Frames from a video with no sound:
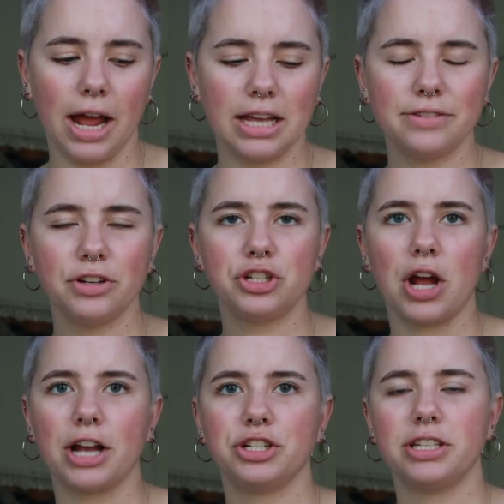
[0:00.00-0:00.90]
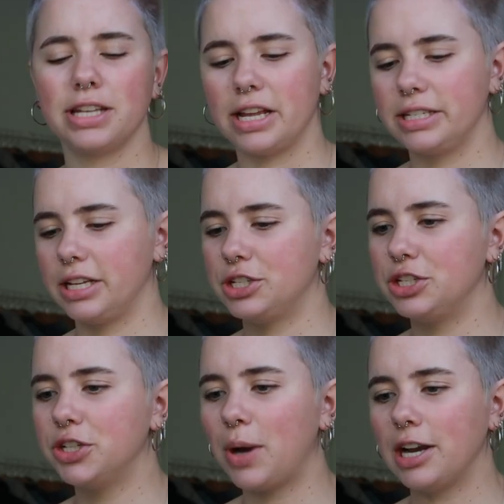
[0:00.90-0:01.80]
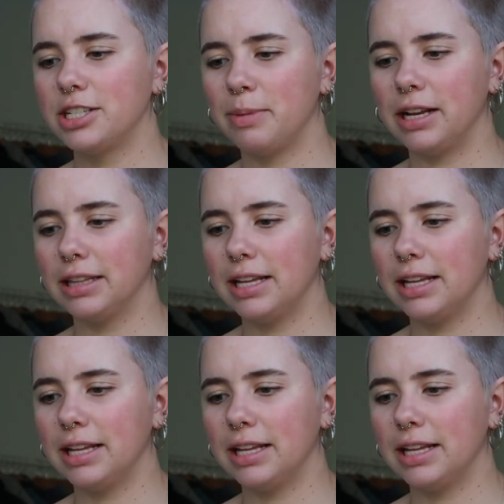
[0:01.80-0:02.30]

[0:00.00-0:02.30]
right, as for attractions slash things to do, I just made a